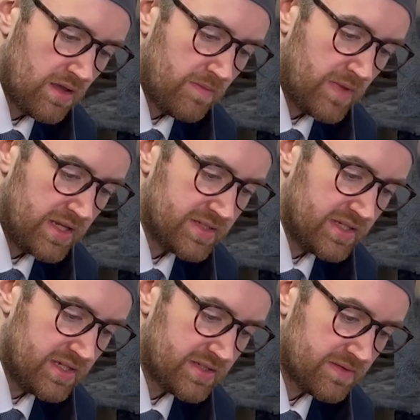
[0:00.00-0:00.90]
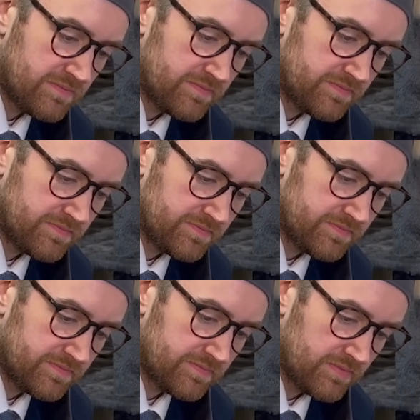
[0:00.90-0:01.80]
Many seeds.
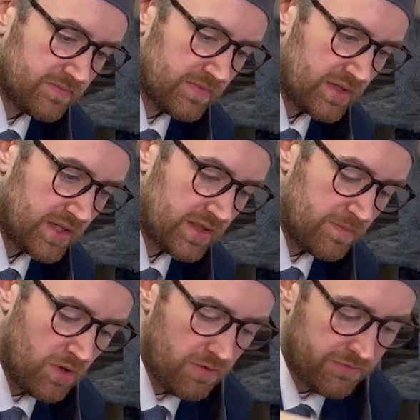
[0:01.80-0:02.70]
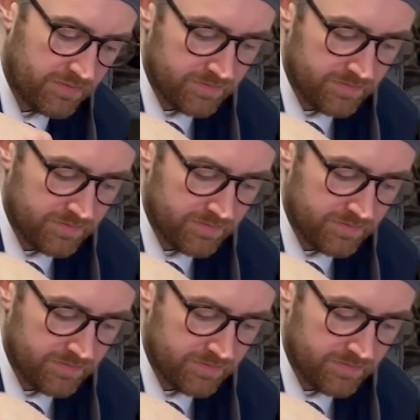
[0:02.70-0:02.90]
Get them off.